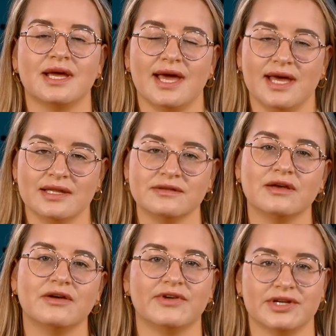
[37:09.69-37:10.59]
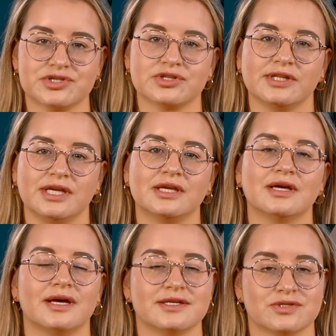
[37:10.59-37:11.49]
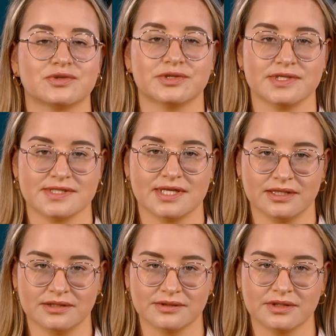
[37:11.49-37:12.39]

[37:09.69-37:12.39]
and eventually a store sale.